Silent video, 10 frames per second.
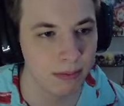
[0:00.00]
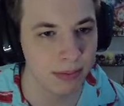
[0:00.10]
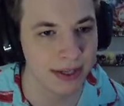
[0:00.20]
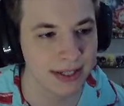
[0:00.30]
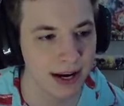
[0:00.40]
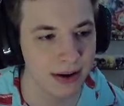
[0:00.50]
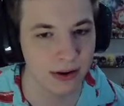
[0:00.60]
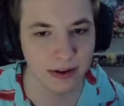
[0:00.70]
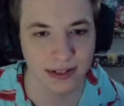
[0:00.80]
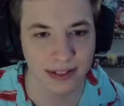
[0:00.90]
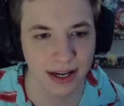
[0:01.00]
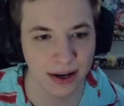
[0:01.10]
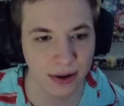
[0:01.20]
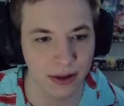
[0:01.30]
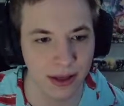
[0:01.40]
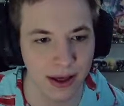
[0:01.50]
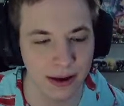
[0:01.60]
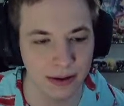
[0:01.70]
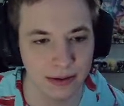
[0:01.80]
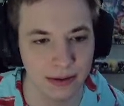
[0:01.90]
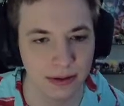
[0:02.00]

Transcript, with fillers: but it's kind of hard to say no to that.